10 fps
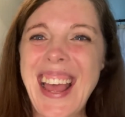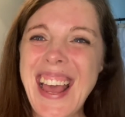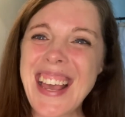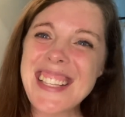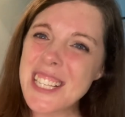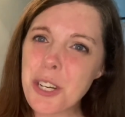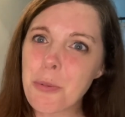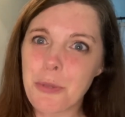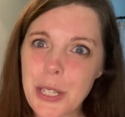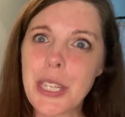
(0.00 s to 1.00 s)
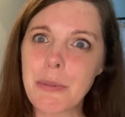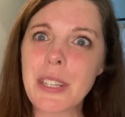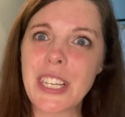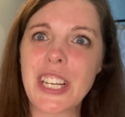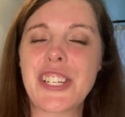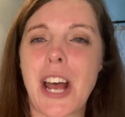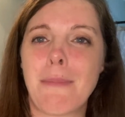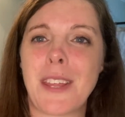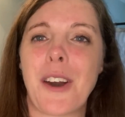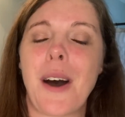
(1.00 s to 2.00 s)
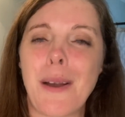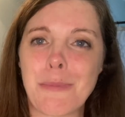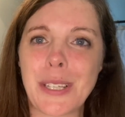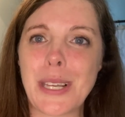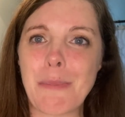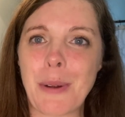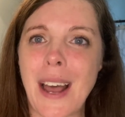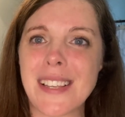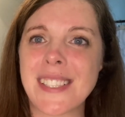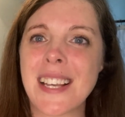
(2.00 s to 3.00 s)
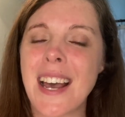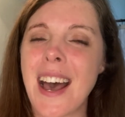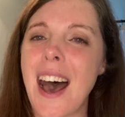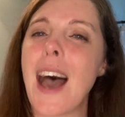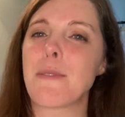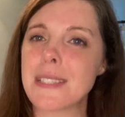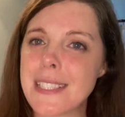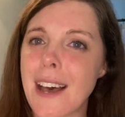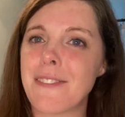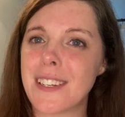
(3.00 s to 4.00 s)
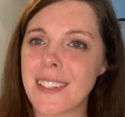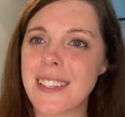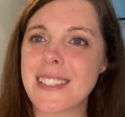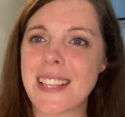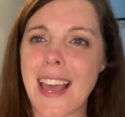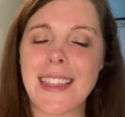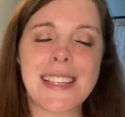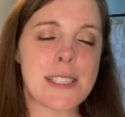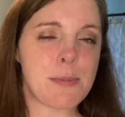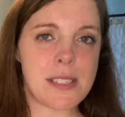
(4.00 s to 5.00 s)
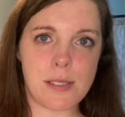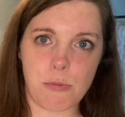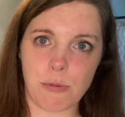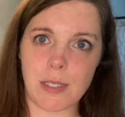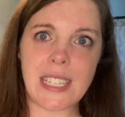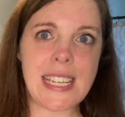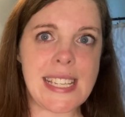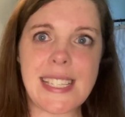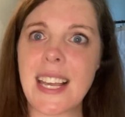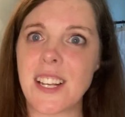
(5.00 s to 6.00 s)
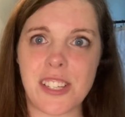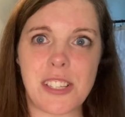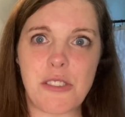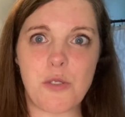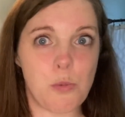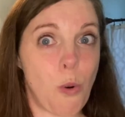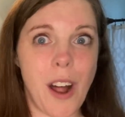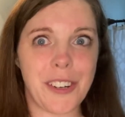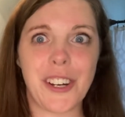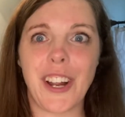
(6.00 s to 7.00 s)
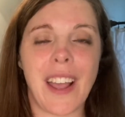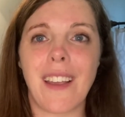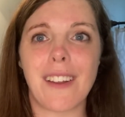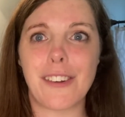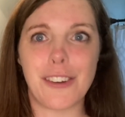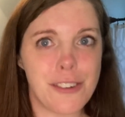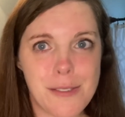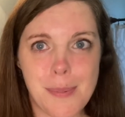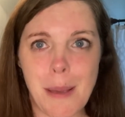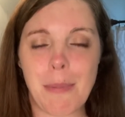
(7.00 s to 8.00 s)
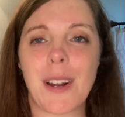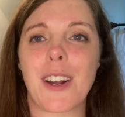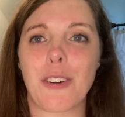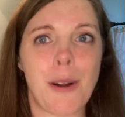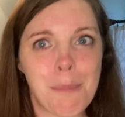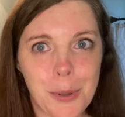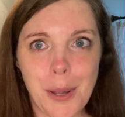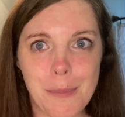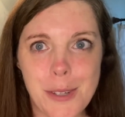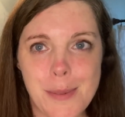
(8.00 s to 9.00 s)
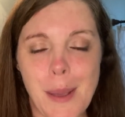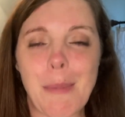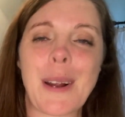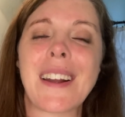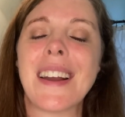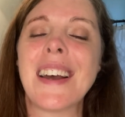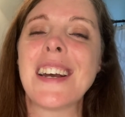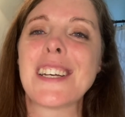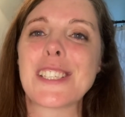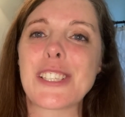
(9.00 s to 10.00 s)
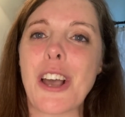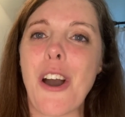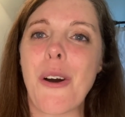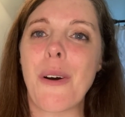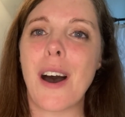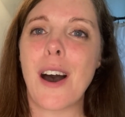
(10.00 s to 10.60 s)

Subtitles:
it did a really, really good job though. I'm really impressed. I would definitely say this was really easy. I just used water and a newspaper, crumpled up newspaper. So